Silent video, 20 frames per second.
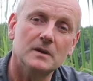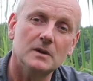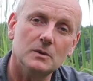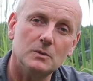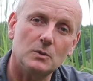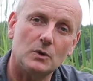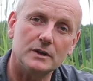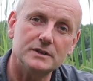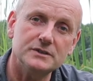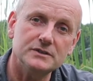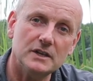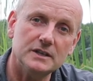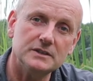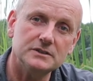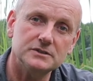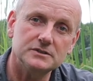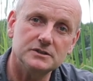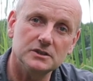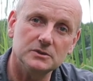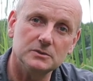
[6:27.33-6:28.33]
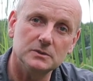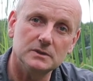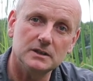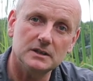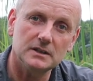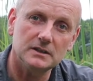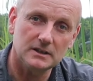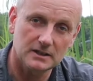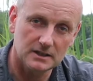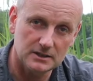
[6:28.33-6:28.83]
what I tend to do
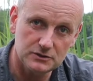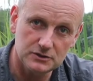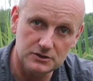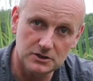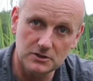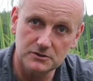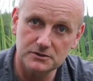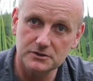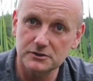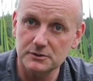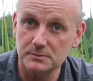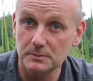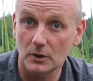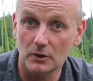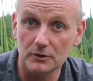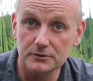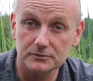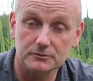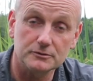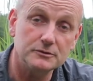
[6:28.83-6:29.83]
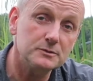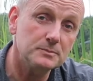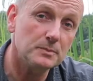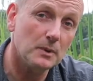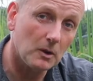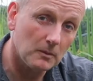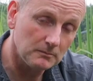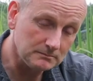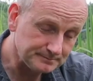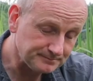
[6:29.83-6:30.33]
is use a spod or a
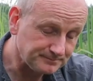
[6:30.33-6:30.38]
spom,